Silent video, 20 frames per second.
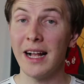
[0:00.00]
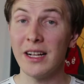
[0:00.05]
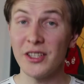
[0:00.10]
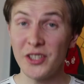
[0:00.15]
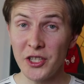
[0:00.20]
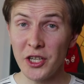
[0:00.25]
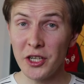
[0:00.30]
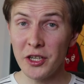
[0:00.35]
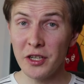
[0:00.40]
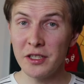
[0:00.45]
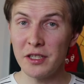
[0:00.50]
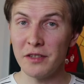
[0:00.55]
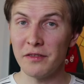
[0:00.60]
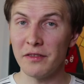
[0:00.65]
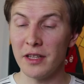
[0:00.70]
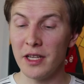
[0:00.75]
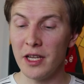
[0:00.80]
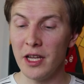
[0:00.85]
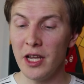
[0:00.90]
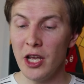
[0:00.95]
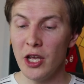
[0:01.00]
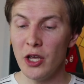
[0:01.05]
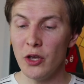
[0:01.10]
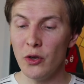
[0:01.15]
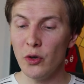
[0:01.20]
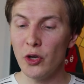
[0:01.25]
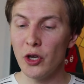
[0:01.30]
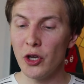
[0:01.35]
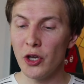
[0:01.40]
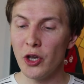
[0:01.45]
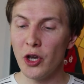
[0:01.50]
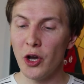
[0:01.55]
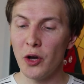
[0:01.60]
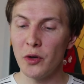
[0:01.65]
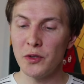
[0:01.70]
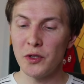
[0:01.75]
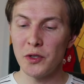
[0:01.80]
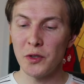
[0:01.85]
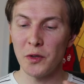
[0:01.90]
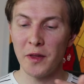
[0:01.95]
Alternatively, you can
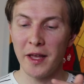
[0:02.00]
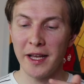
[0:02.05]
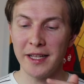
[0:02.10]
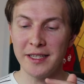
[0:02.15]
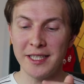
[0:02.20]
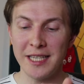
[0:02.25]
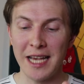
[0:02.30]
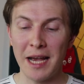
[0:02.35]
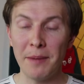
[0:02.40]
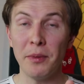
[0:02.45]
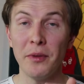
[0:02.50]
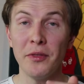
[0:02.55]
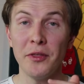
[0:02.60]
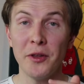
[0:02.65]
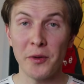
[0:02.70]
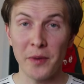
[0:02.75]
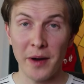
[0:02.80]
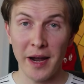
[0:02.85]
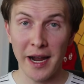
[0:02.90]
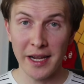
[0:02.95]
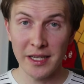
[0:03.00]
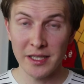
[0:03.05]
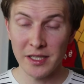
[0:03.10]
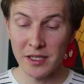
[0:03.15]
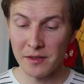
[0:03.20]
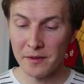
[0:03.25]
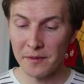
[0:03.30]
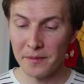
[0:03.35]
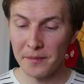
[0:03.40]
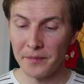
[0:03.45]
go to that tab on the right